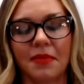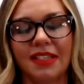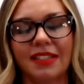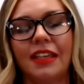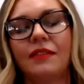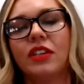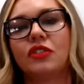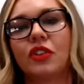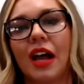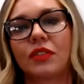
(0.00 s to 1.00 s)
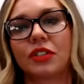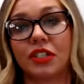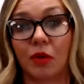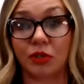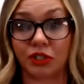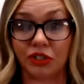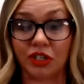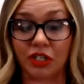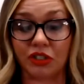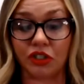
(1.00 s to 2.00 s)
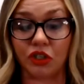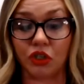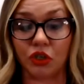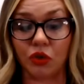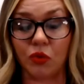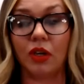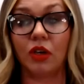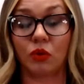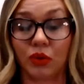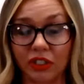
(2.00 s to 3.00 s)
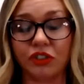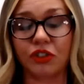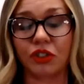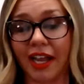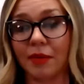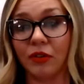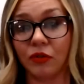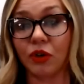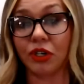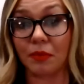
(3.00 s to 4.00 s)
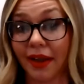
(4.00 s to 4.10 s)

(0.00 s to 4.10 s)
It's giving drivers the opportunity to really try it before you